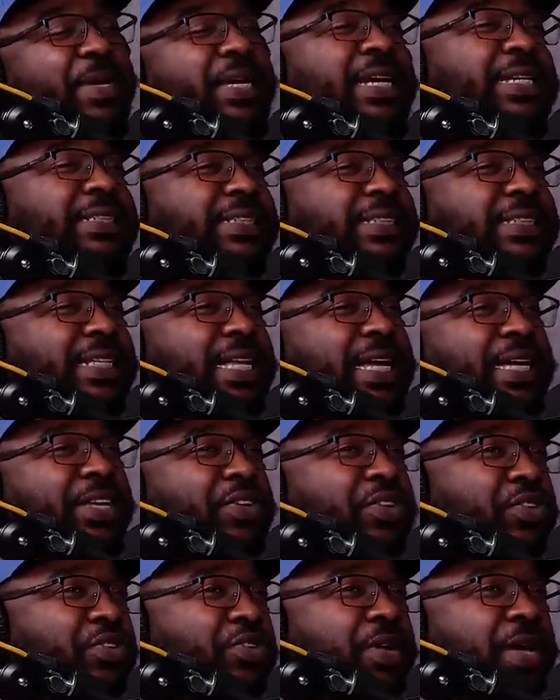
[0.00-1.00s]
because it's like you
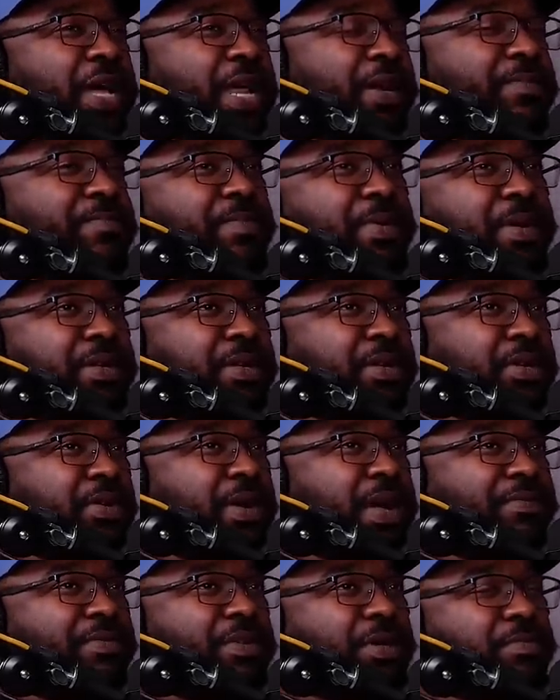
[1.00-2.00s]
know, you gotta, you know,
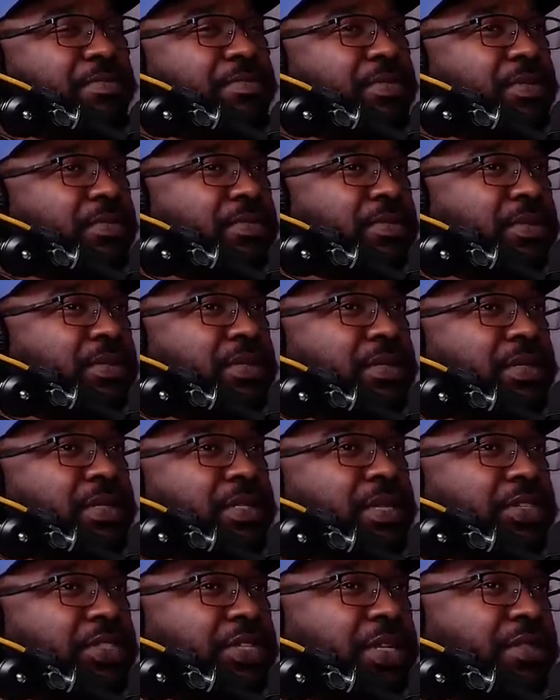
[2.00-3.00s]
after
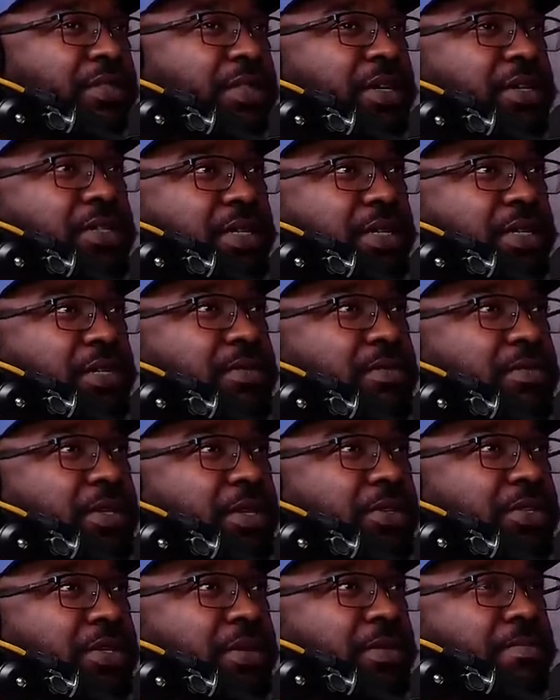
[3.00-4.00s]
there's a there's a
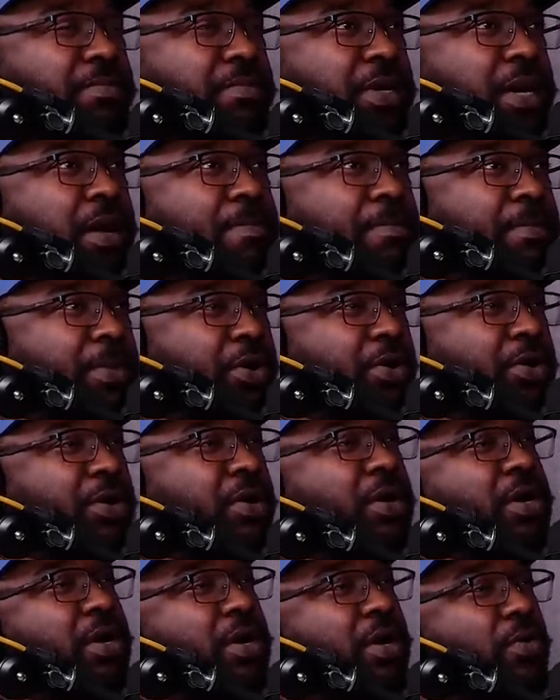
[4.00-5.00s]
there's a number
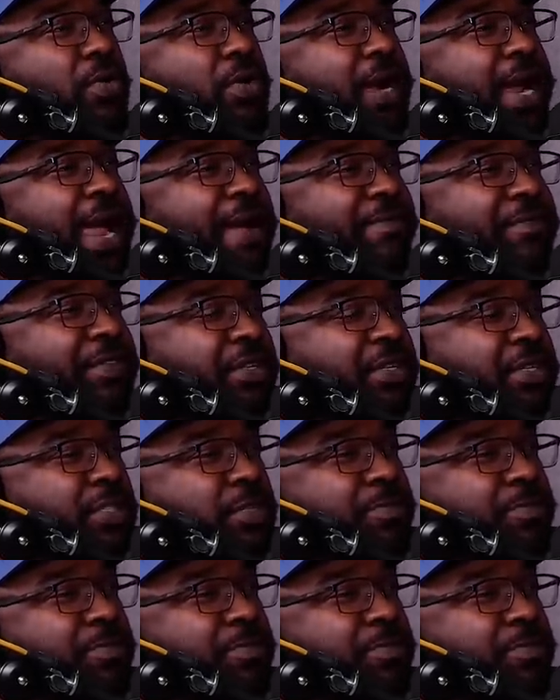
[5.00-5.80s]
where after the